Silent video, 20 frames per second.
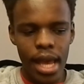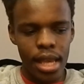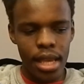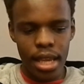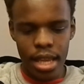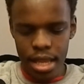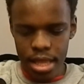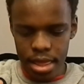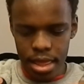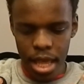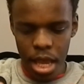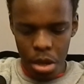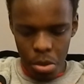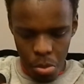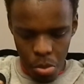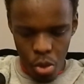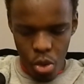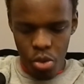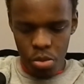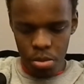In that
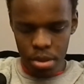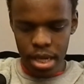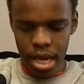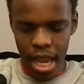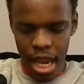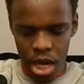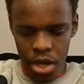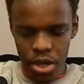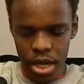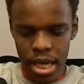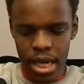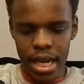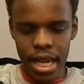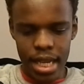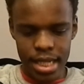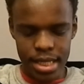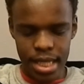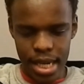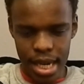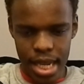moment, I
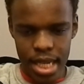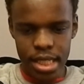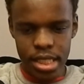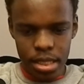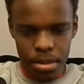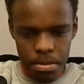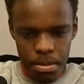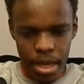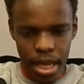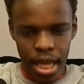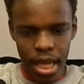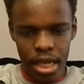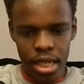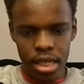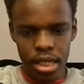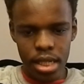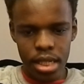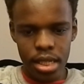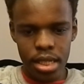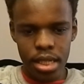realized that as a
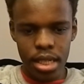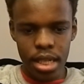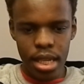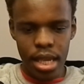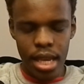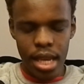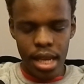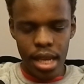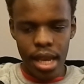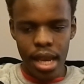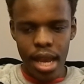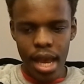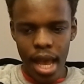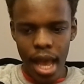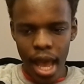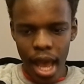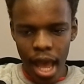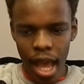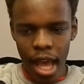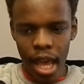man,
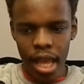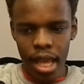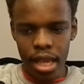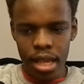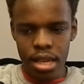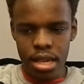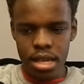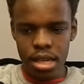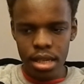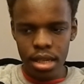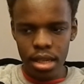I